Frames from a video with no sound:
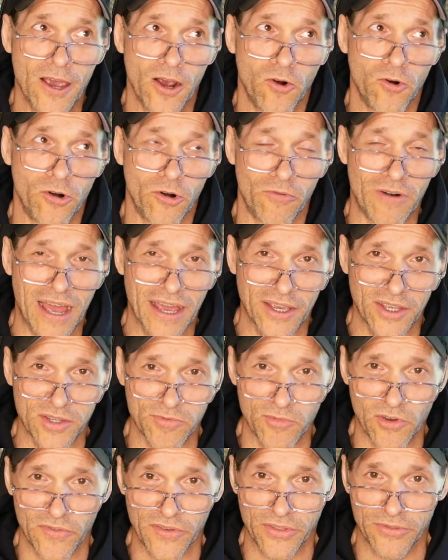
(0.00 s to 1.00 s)
or rockets
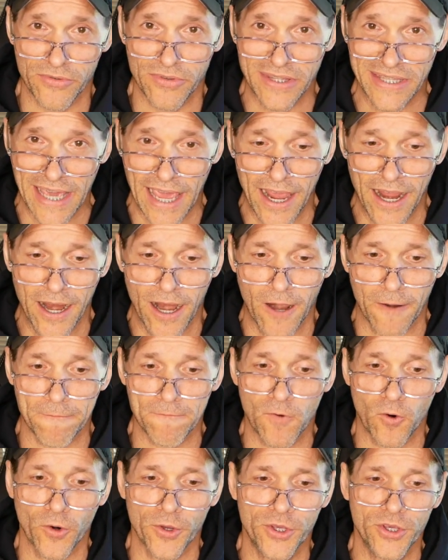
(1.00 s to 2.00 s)
moving through the air,
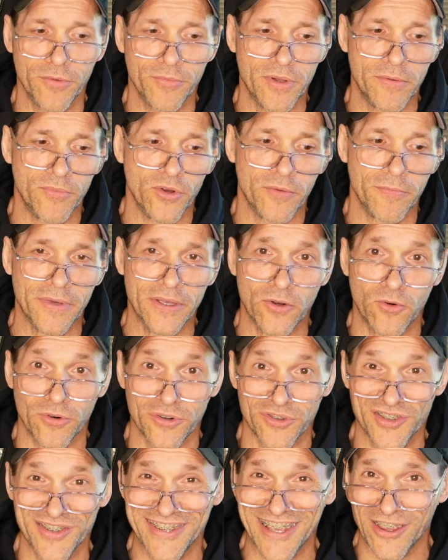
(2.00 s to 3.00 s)
or human movement,
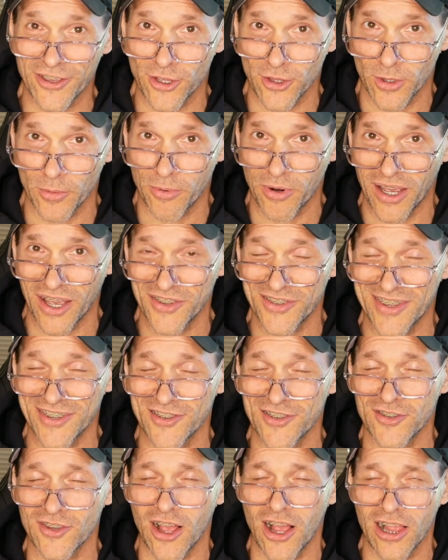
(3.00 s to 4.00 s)
or cellular
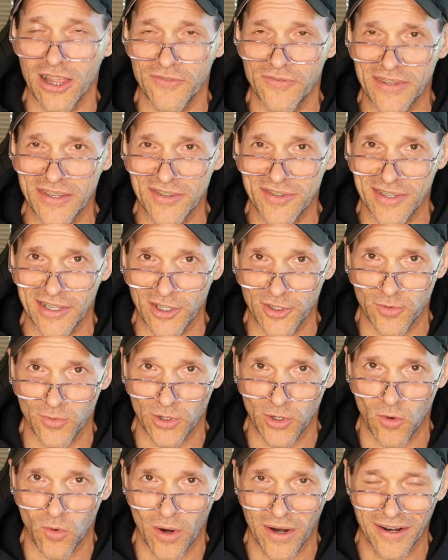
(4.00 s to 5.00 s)
processes, all of these things
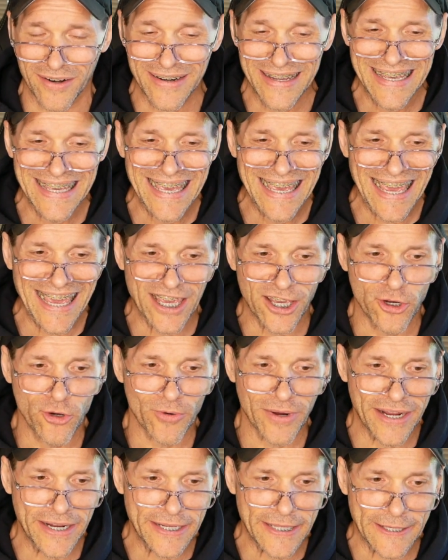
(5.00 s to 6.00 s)
require a
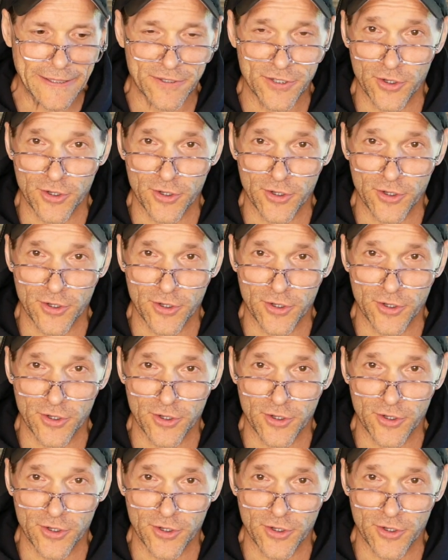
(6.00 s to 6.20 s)
gradient.